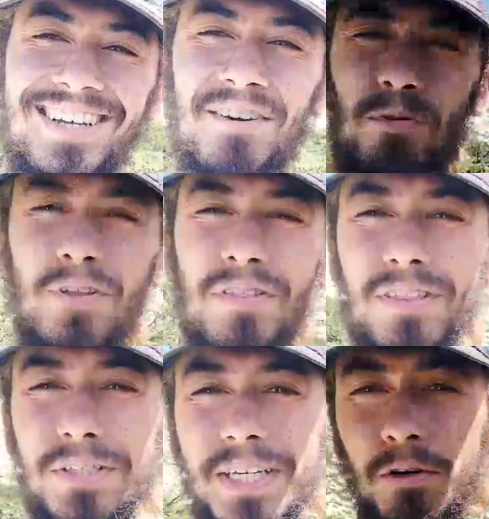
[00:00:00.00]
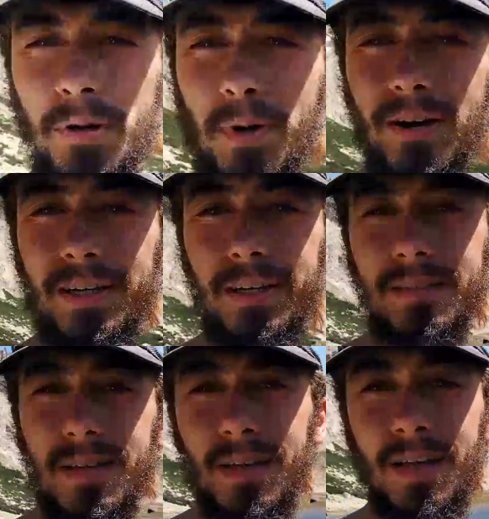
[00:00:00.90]
with the scenery behind
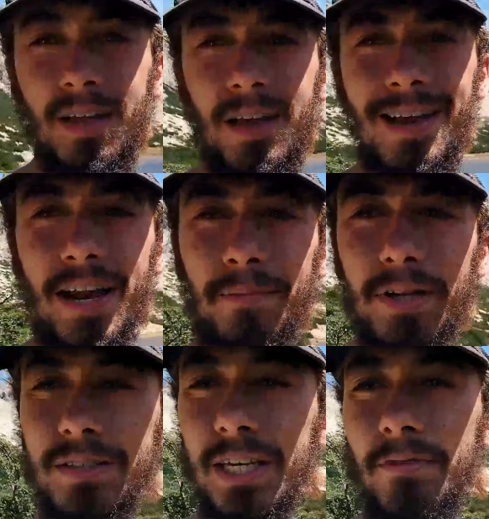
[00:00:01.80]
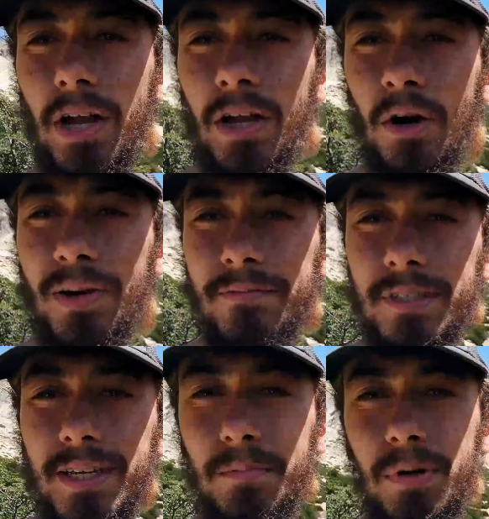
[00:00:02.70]
it. And I'm going to see if I can go and have a
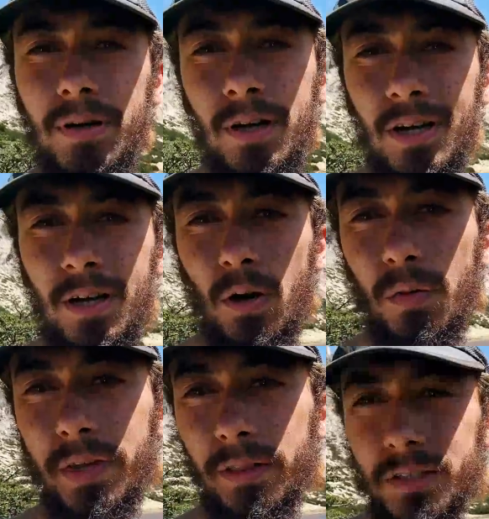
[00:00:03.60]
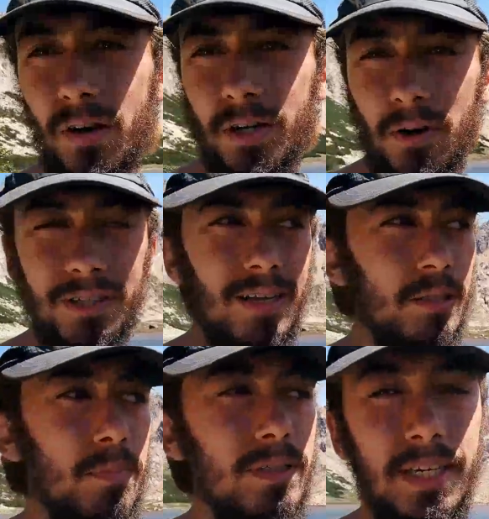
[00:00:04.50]
dip on the other side where it's less
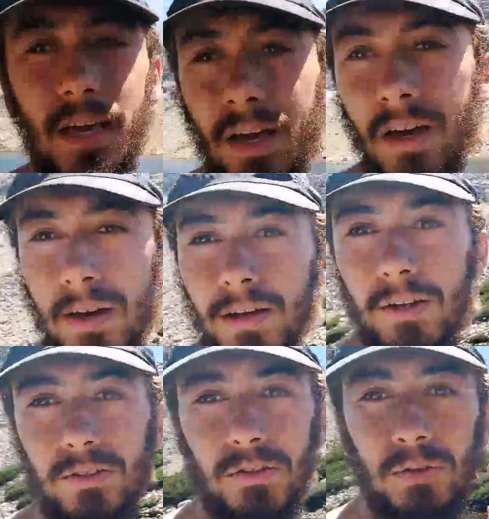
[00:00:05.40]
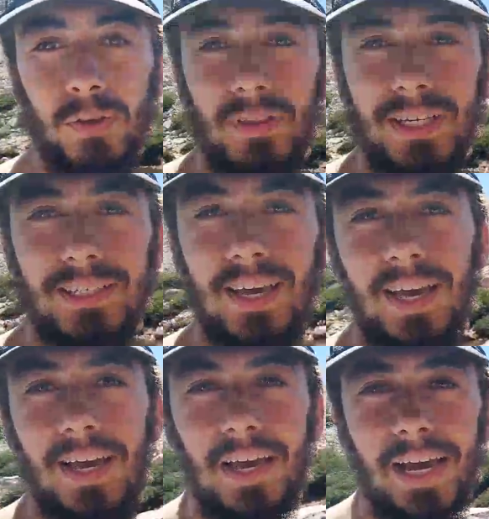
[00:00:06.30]
busy to this
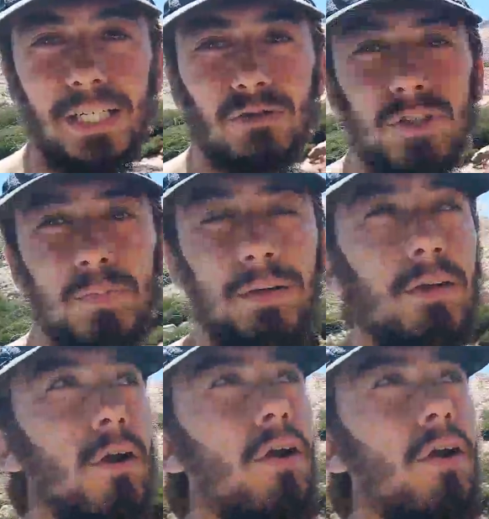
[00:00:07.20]
entrance by the